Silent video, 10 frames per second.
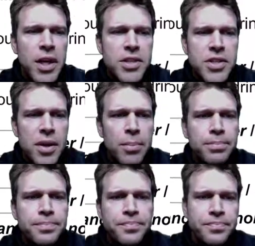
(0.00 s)
look at
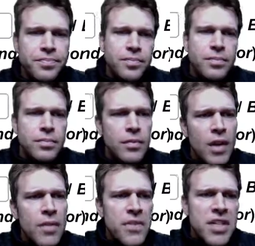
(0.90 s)
some
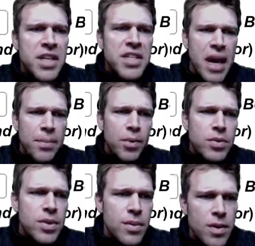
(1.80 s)
of these
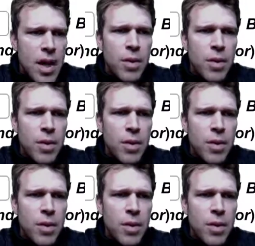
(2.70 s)
examples.